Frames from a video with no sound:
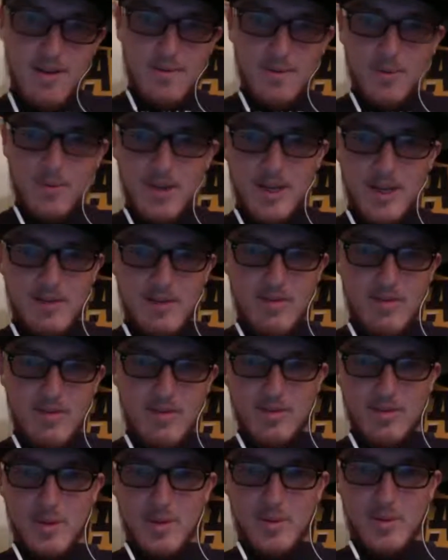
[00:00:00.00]
Whatever.
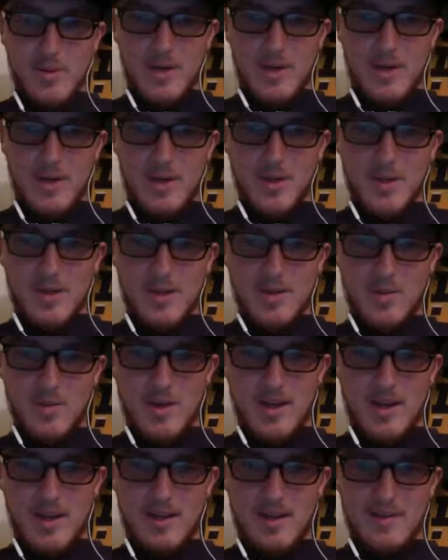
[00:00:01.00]
We win. Win's a
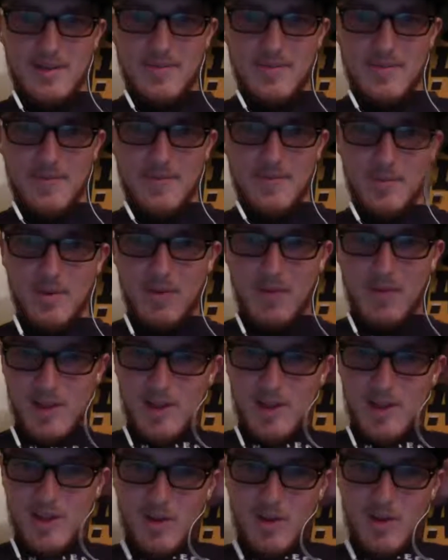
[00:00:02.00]
win. We've had
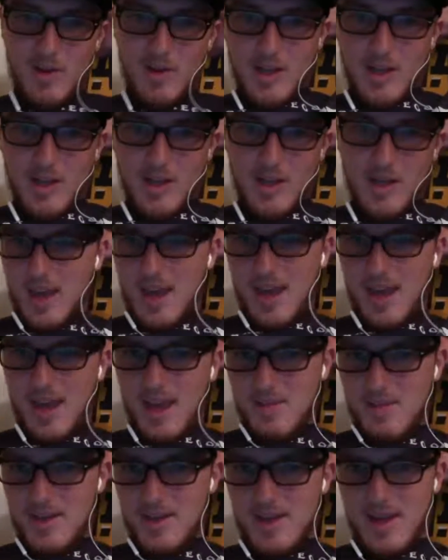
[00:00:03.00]
so many close
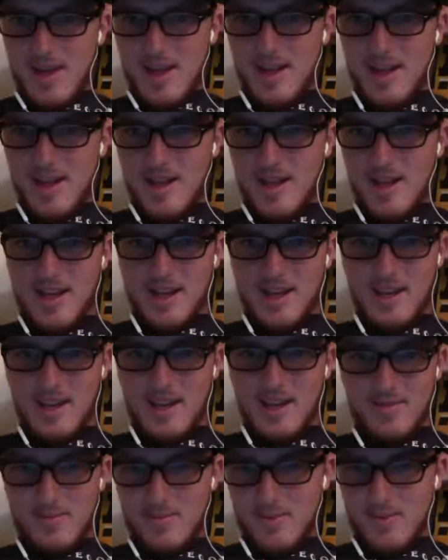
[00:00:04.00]
games that it's like,
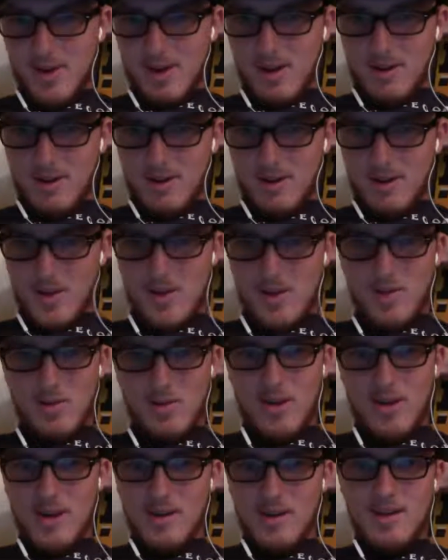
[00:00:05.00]
bro, win's a
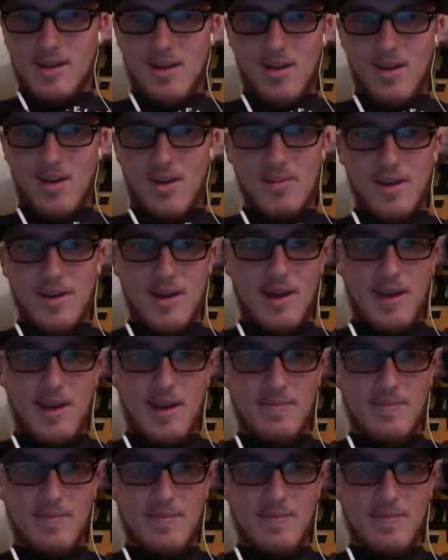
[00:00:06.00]
win. You know what I'm saying?